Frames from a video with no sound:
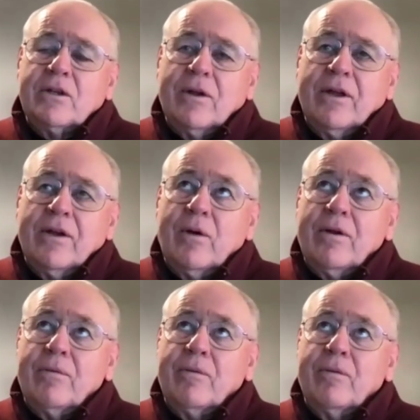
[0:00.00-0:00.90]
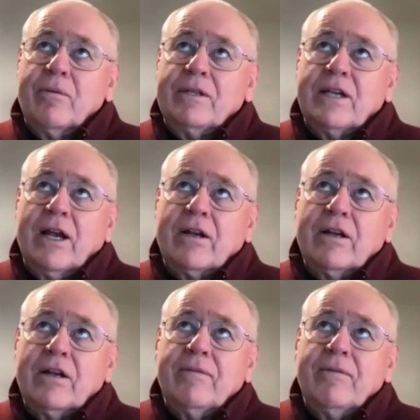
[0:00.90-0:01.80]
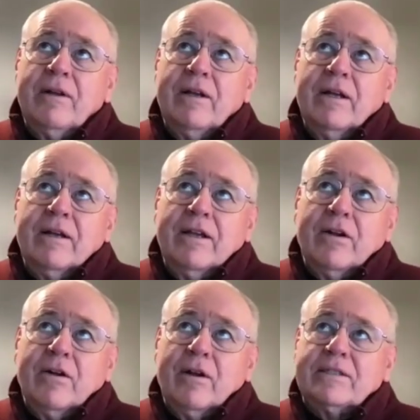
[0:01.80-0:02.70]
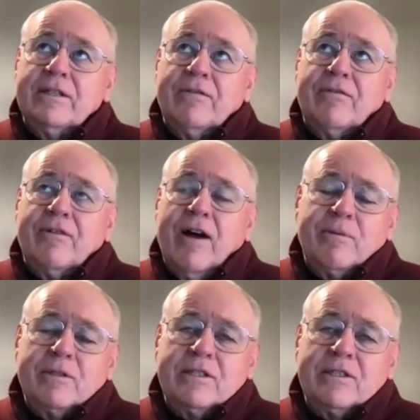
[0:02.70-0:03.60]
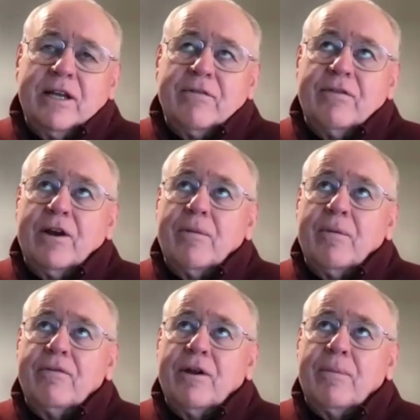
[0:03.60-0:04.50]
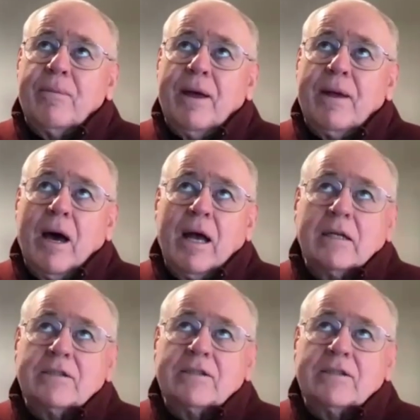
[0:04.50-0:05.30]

only recycle less than 5% of their PET bottles.